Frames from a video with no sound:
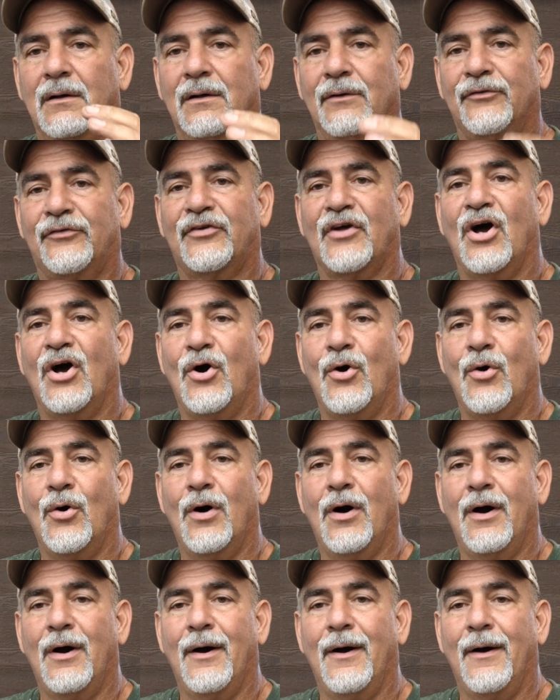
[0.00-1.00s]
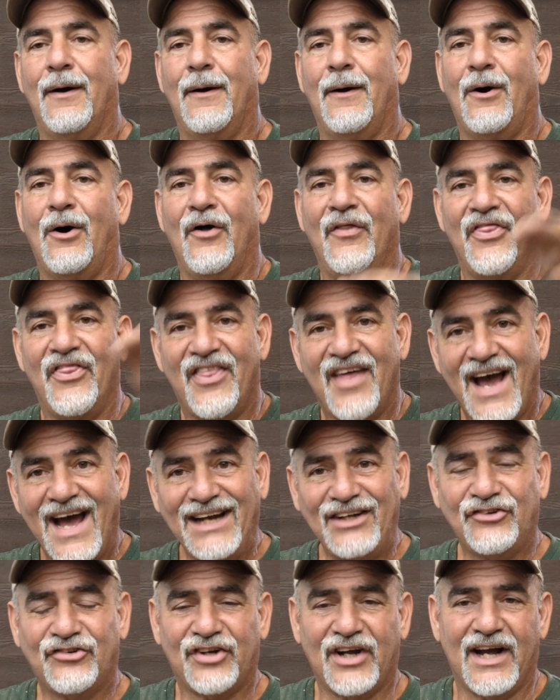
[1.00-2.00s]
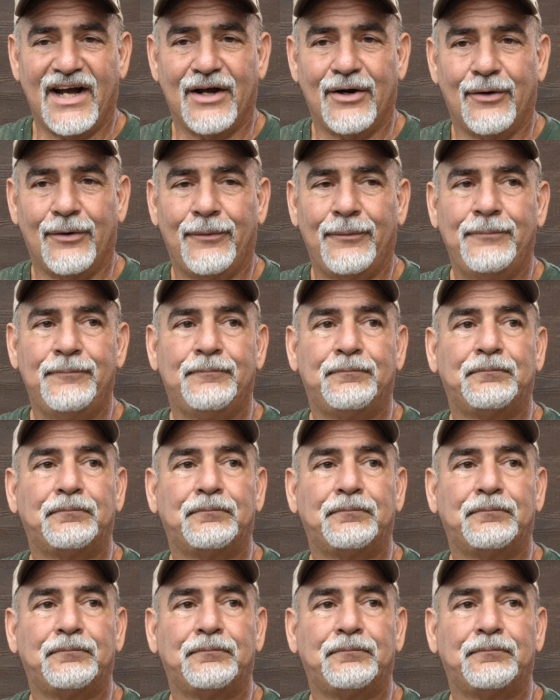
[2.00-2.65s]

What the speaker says: So on that channel,